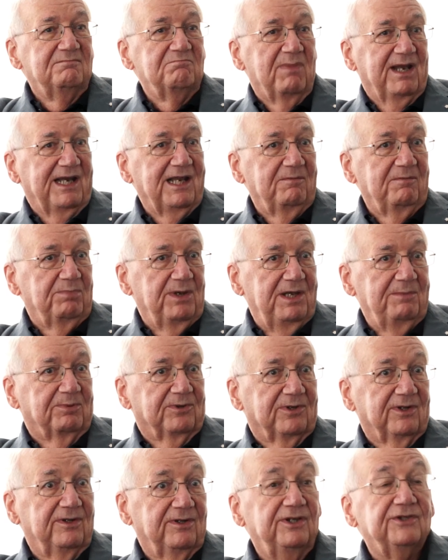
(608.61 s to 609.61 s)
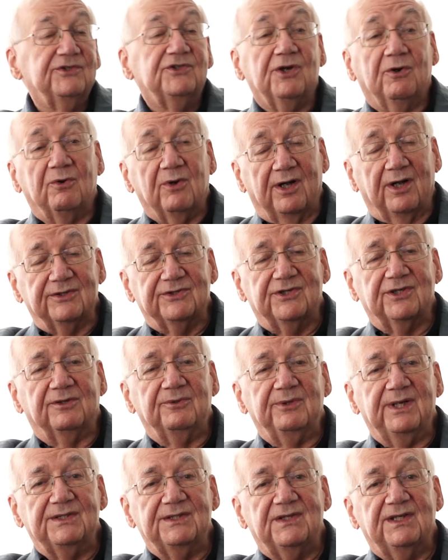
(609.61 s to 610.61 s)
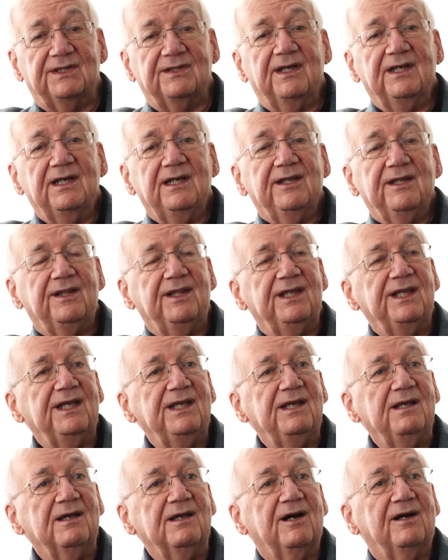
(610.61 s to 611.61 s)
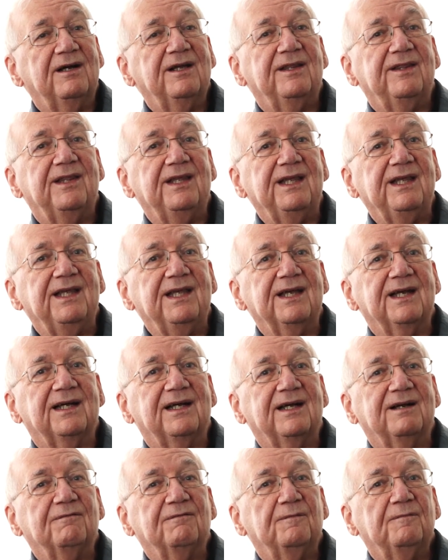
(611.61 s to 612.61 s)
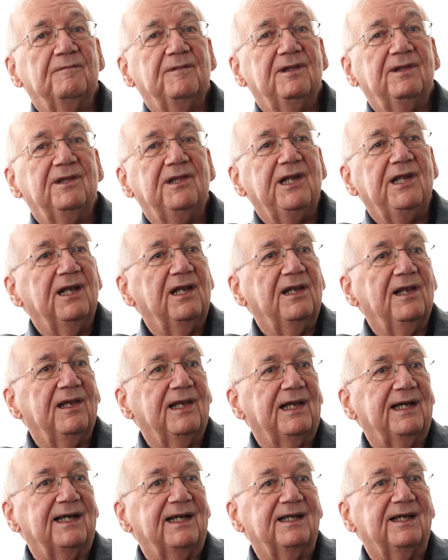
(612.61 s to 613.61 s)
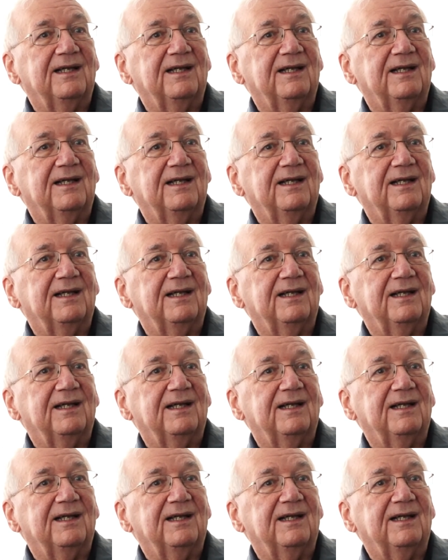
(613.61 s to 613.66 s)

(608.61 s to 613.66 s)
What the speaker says: many people. So also is the little